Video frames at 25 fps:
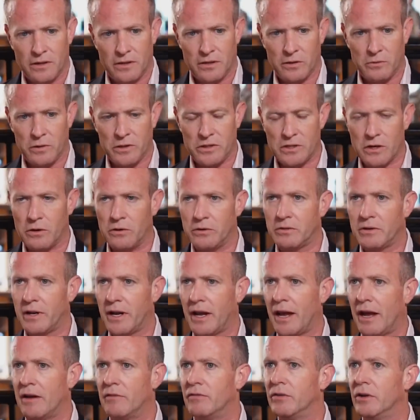we don't
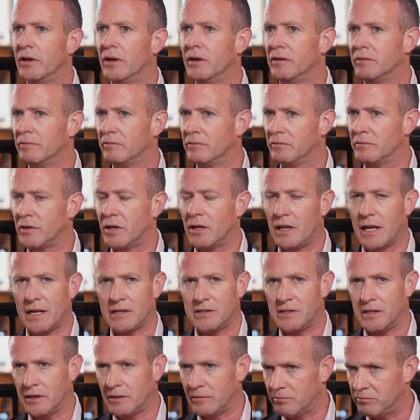have a
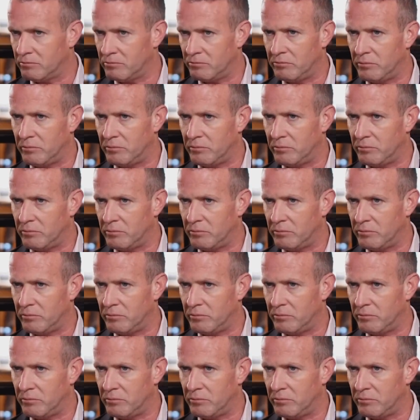classic